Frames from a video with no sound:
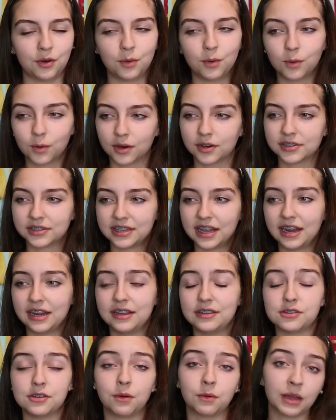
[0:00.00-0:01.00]
a horse that
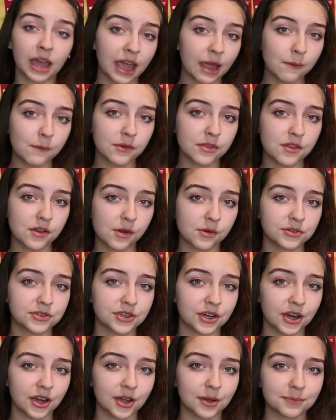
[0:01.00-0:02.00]
is okay with no
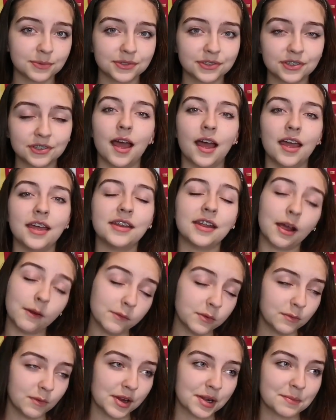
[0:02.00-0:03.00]
stirrups, and I
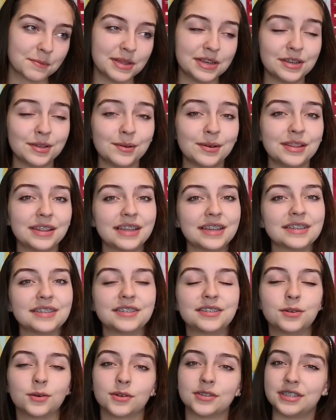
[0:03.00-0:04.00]
would recommend doing this
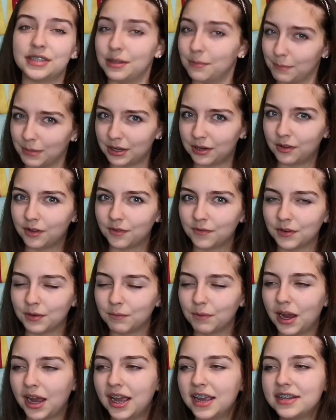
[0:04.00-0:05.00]
towards the middle of your
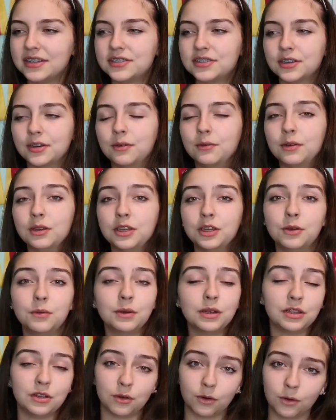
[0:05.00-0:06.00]
ride so you
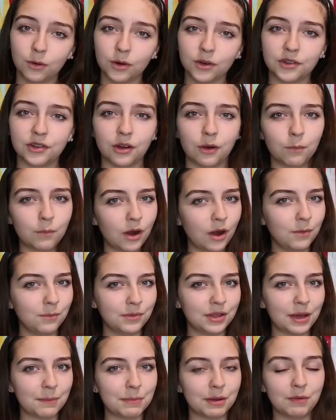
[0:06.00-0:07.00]
and your horse are warmed
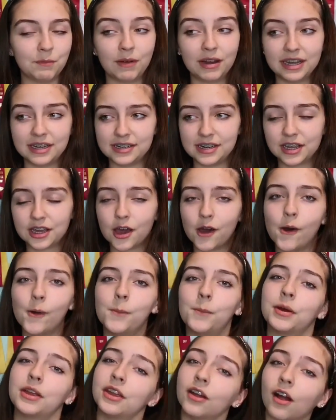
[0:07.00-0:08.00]
up and ready to go,
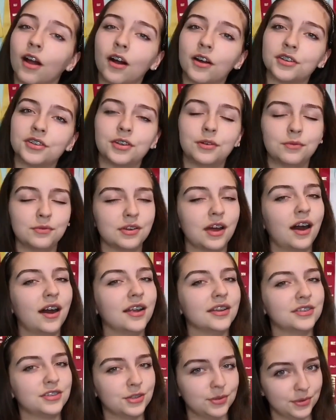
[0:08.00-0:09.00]
but you're also
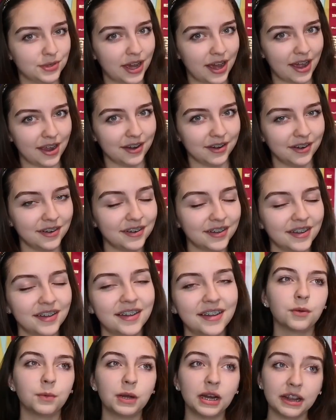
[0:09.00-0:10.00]
not too tired.
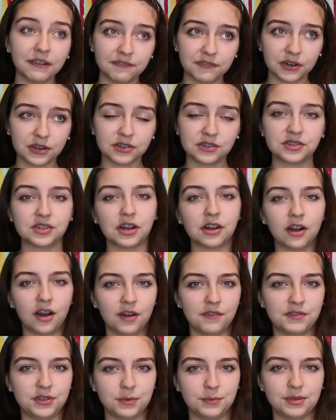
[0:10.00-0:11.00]
So when I first start
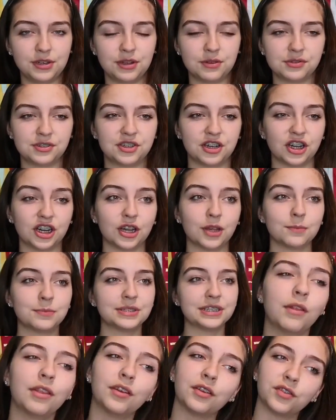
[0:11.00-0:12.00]
off doing no stirrups,
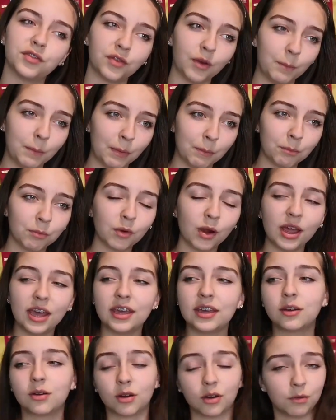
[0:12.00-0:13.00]
whether it's from a
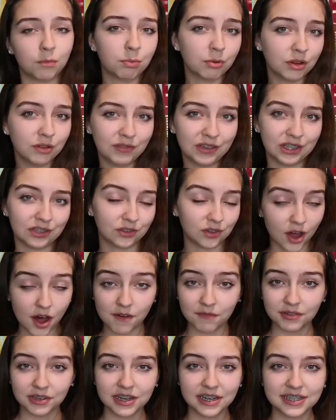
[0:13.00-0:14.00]
break or a previous
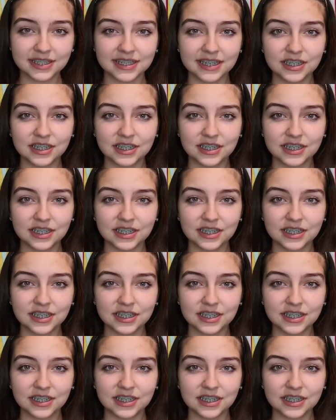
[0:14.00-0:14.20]
confidence